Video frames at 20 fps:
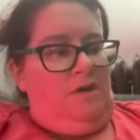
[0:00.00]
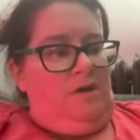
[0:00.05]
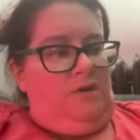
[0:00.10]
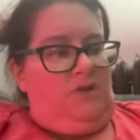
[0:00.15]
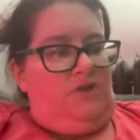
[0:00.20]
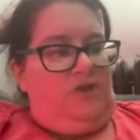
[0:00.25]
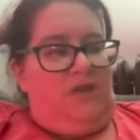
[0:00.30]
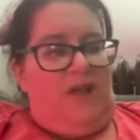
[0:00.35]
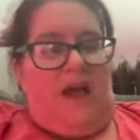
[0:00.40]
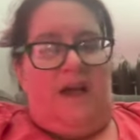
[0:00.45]

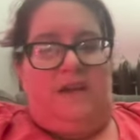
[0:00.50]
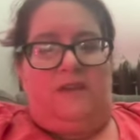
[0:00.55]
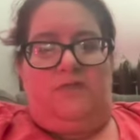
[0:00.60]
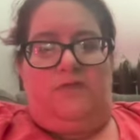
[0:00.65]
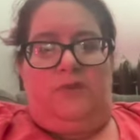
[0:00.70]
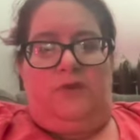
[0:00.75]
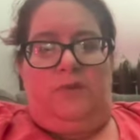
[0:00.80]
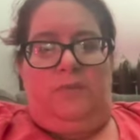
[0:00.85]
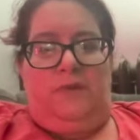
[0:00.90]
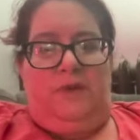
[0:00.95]
chillax
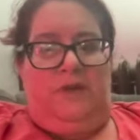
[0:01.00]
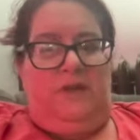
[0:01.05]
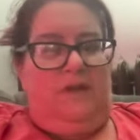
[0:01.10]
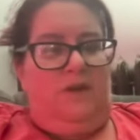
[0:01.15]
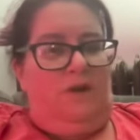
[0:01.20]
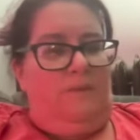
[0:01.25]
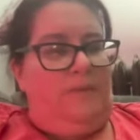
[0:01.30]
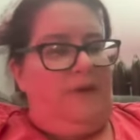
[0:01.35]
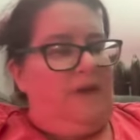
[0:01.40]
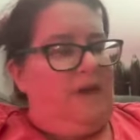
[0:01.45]
for a minute
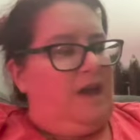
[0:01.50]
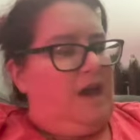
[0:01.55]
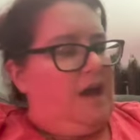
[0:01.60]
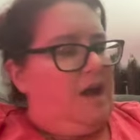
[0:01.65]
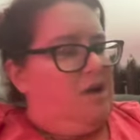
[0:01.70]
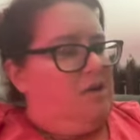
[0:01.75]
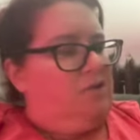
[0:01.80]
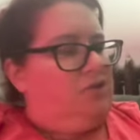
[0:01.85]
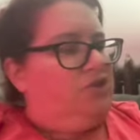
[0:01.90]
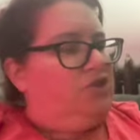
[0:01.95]
on my
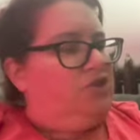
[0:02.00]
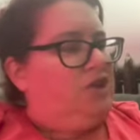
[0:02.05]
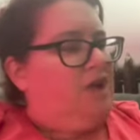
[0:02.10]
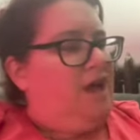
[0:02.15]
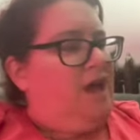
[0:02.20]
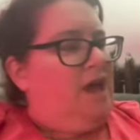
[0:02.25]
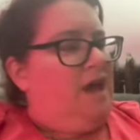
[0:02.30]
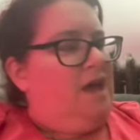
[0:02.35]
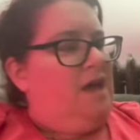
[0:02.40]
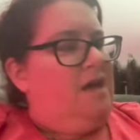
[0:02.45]
couch
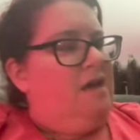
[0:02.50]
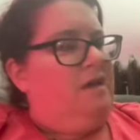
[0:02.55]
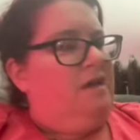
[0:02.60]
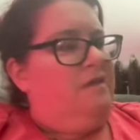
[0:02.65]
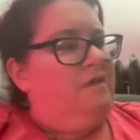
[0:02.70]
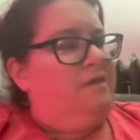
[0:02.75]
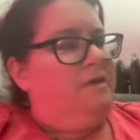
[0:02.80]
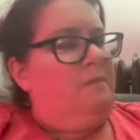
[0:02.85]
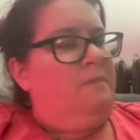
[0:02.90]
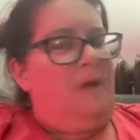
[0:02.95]

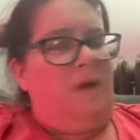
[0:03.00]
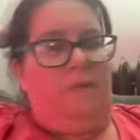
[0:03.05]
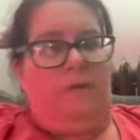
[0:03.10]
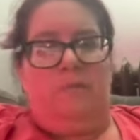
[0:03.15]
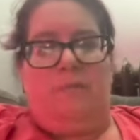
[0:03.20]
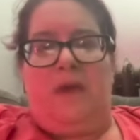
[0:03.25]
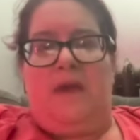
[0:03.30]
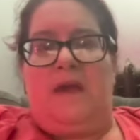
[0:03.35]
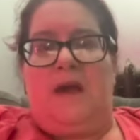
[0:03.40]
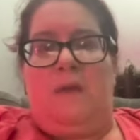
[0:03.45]
and maybe
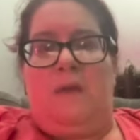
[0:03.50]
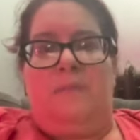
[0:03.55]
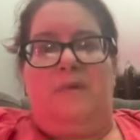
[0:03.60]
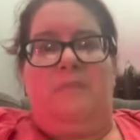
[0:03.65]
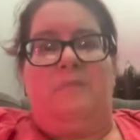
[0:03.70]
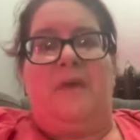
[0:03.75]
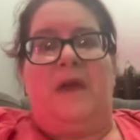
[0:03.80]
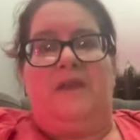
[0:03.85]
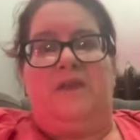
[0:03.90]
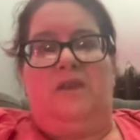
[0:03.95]
make up a
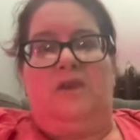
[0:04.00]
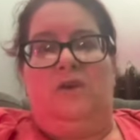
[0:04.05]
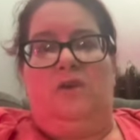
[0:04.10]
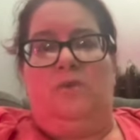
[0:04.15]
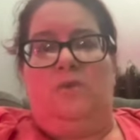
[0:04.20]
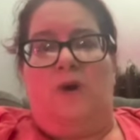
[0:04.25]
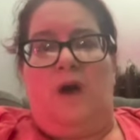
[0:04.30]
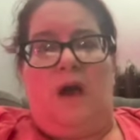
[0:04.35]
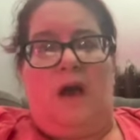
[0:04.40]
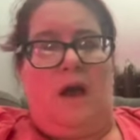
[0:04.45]

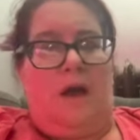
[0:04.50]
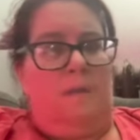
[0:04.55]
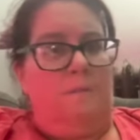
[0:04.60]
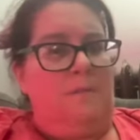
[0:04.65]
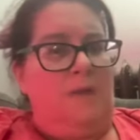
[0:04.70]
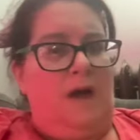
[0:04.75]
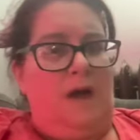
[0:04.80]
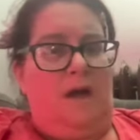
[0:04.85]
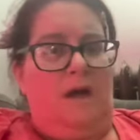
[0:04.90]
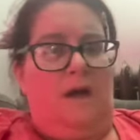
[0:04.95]
menu.
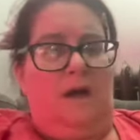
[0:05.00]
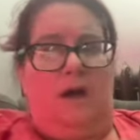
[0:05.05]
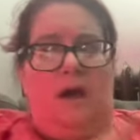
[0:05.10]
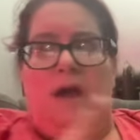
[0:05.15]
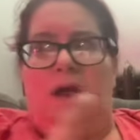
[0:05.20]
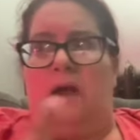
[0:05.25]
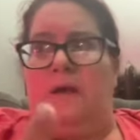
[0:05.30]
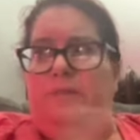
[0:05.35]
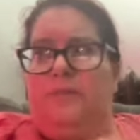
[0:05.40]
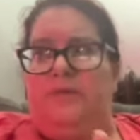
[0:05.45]

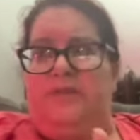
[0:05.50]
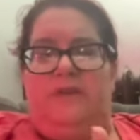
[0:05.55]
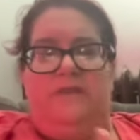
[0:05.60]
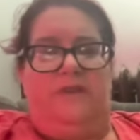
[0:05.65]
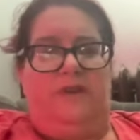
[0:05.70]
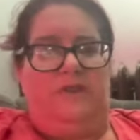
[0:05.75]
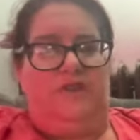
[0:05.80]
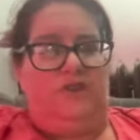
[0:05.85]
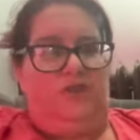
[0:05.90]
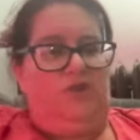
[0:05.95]
I believe
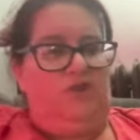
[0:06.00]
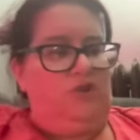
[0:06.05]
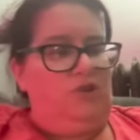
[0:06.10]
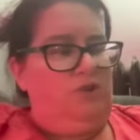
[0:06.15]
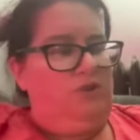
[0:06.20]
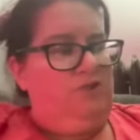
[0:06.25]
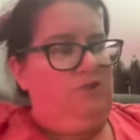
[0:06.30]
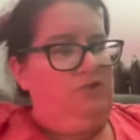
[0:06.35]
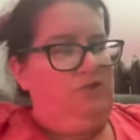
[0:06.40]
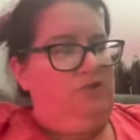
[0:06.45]
I just
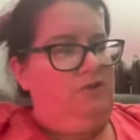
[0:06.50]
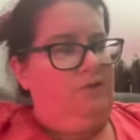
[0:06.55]
showed you a